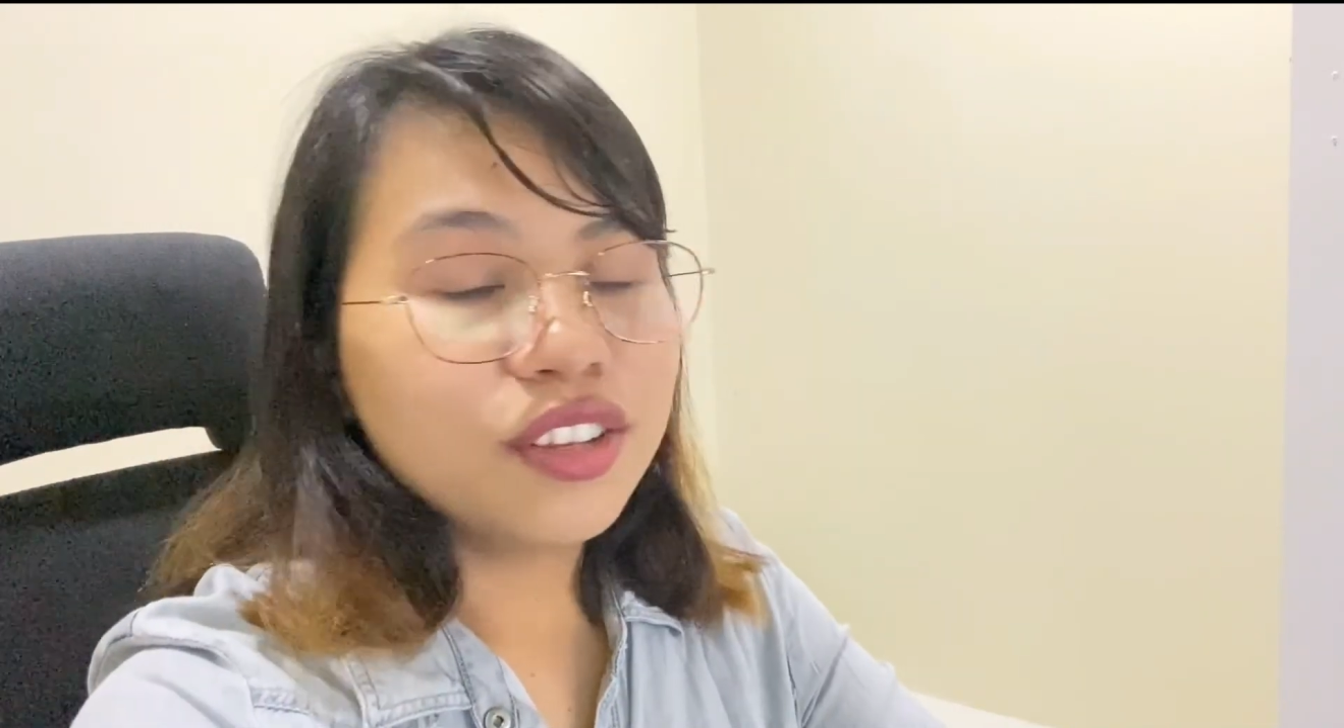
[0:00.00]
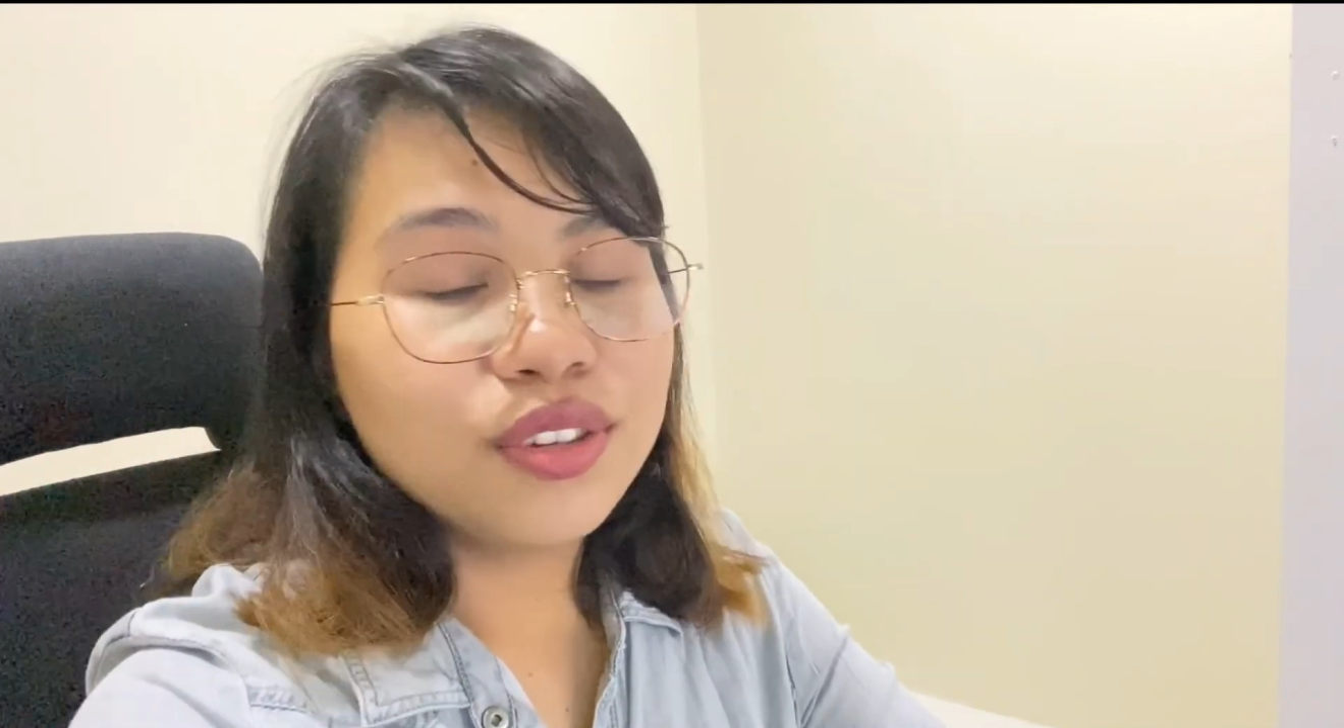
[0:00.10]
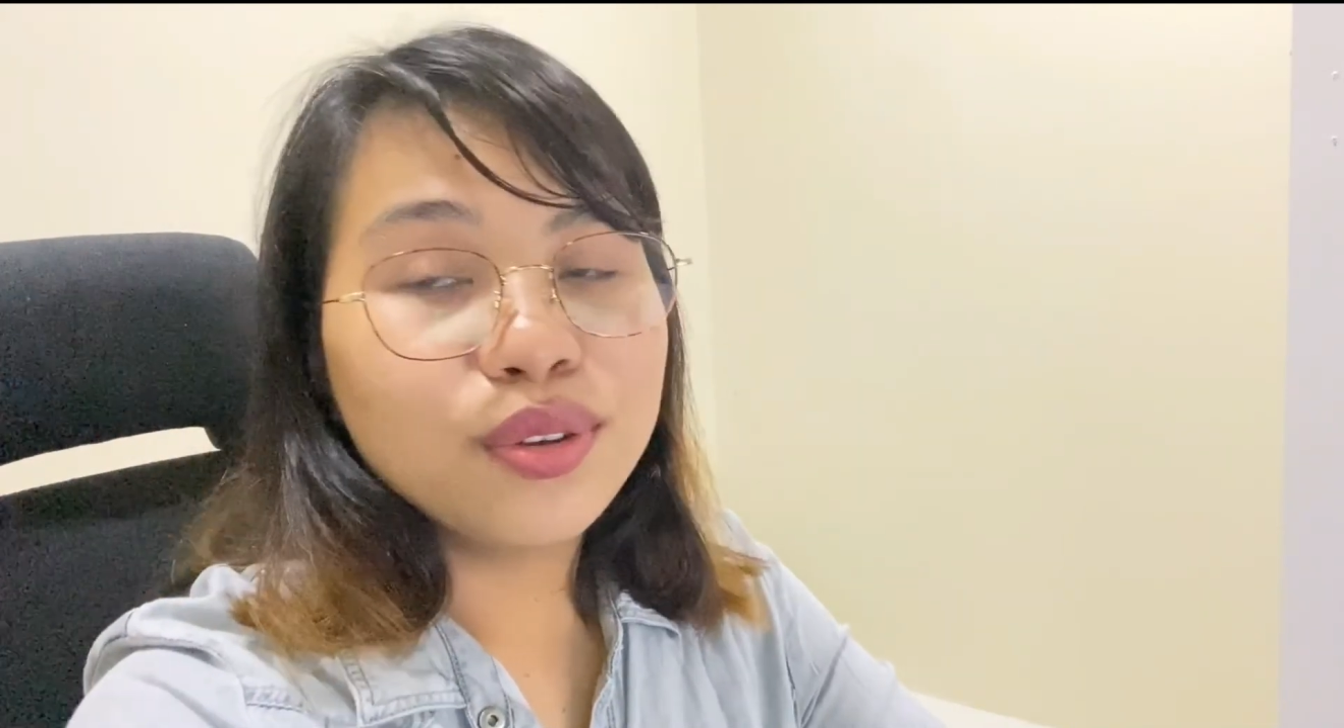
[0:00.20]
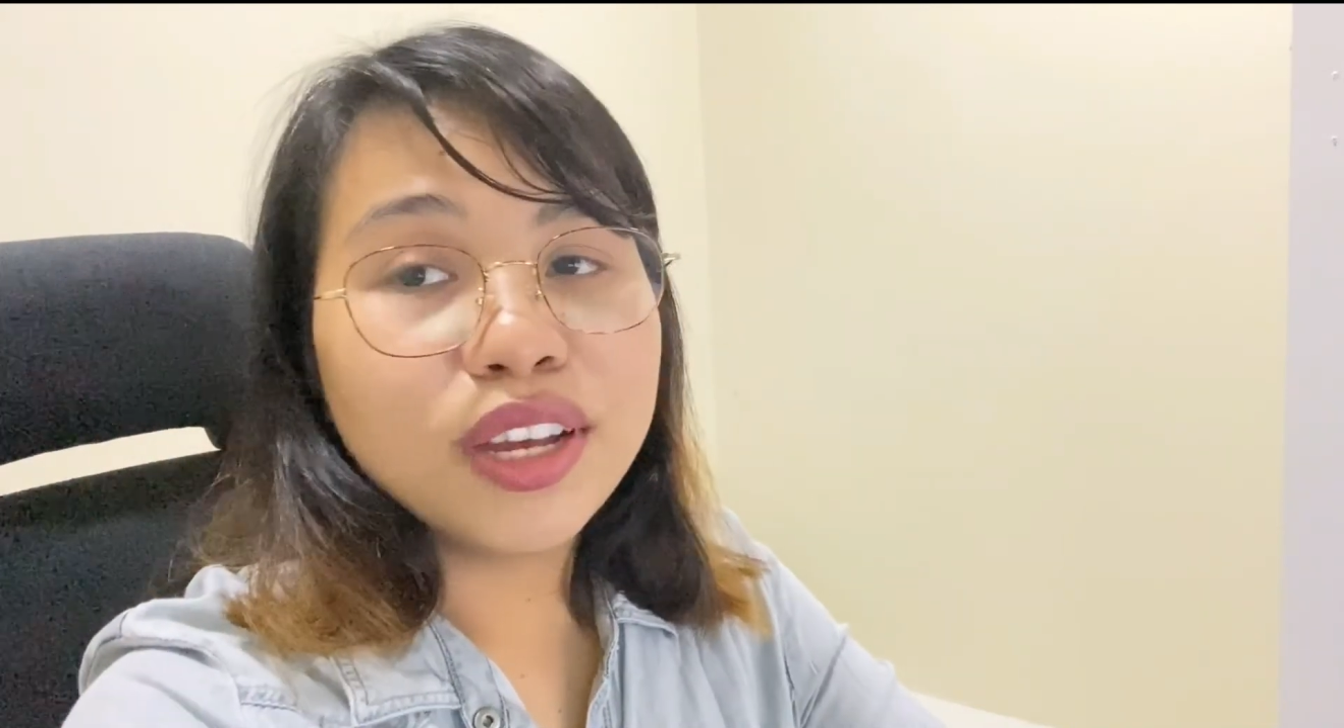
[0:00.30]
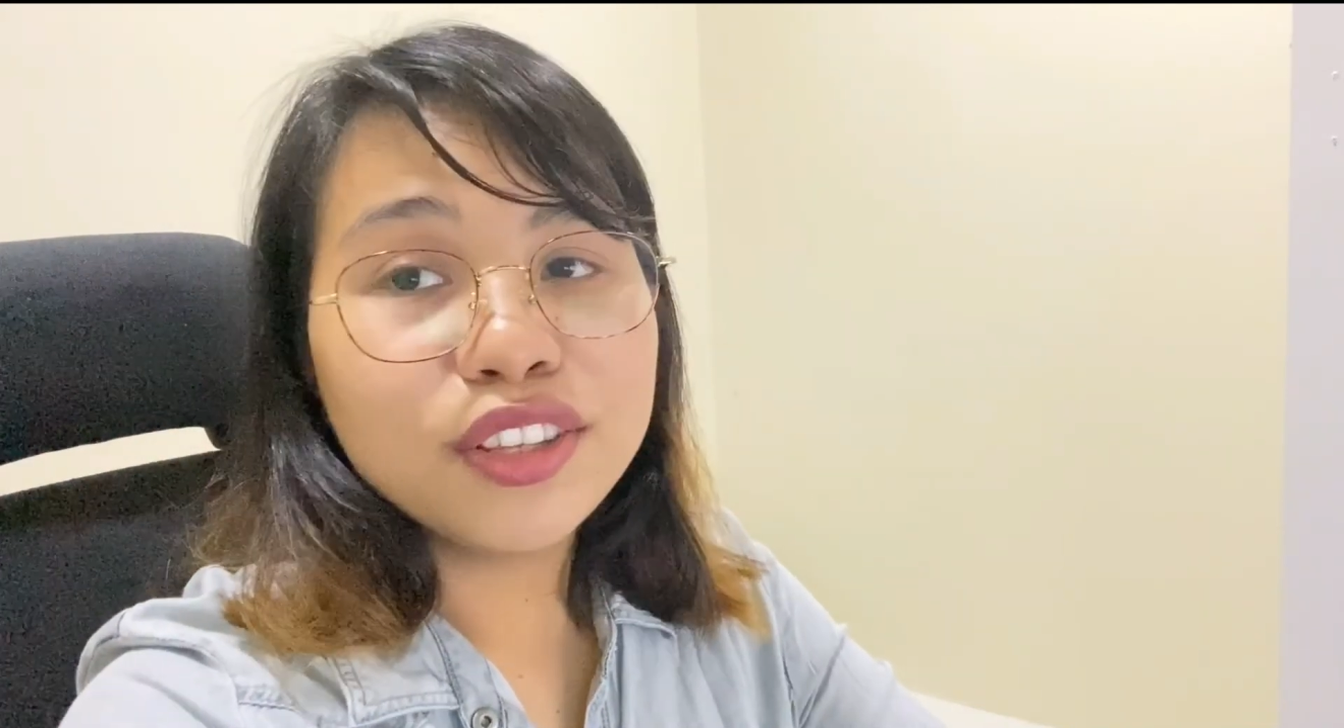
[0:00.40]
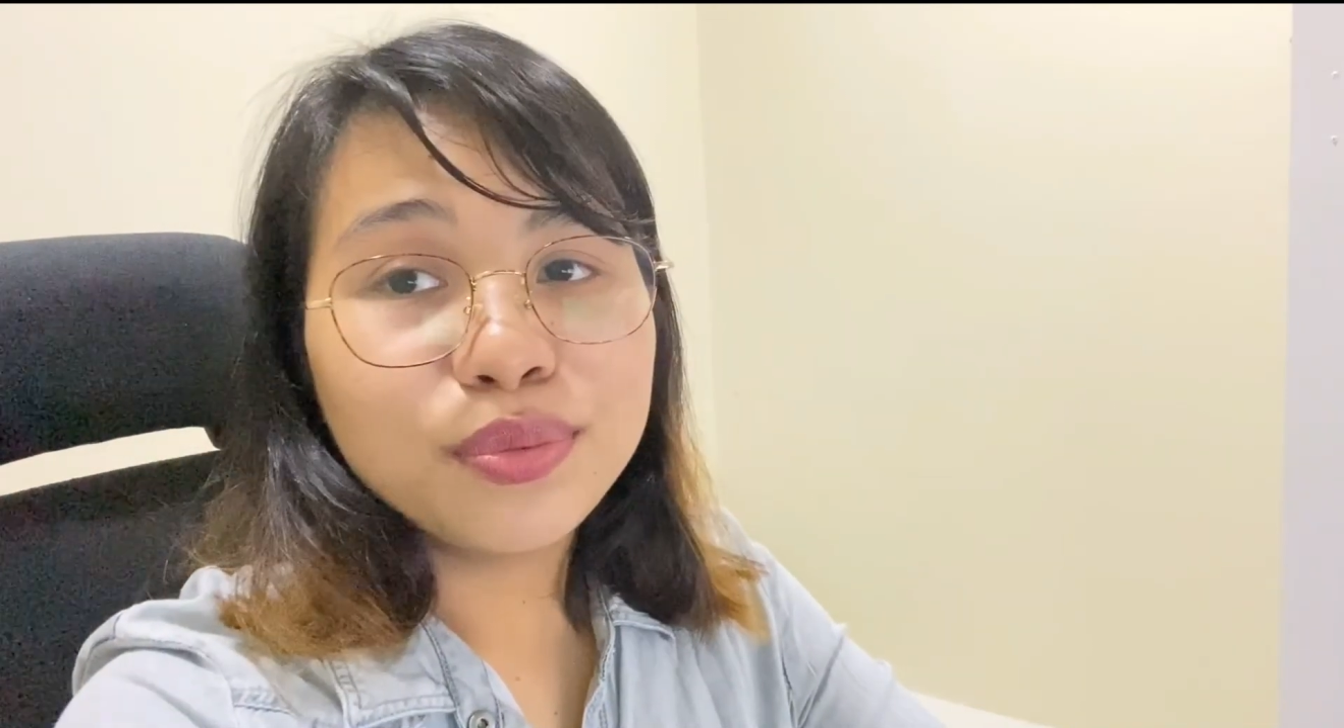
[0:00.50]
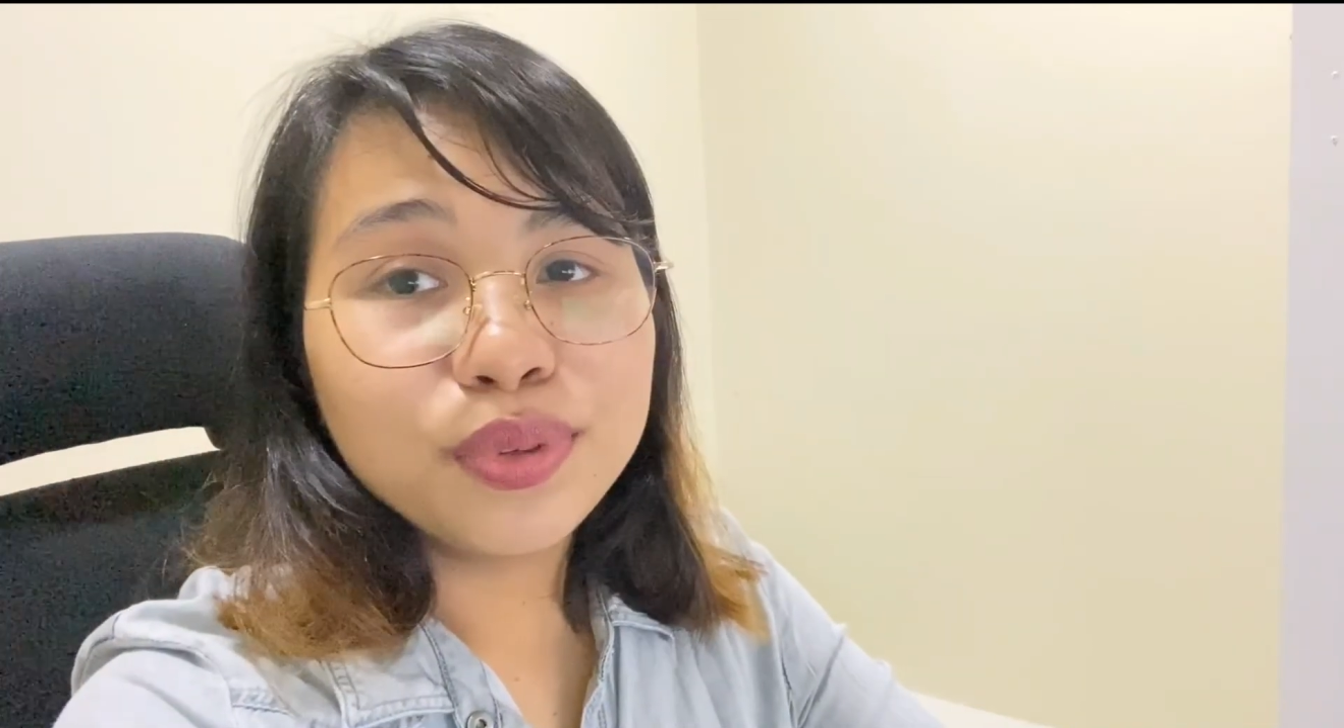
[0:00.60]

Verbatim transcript: So that you